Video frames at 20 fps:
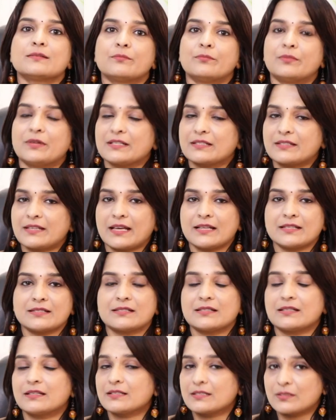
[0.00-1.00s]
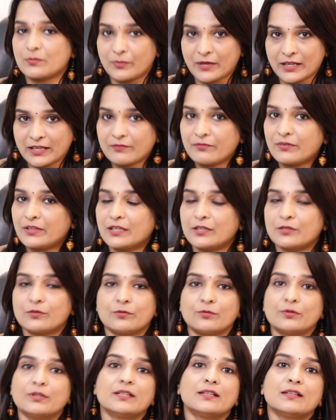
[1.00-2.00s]
breast cancer is very, very
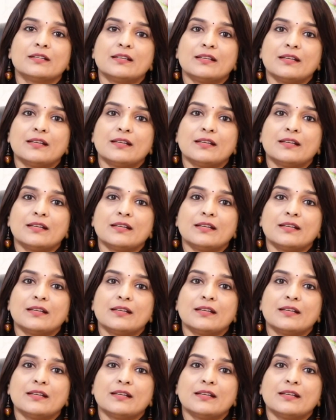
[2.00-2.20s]
good,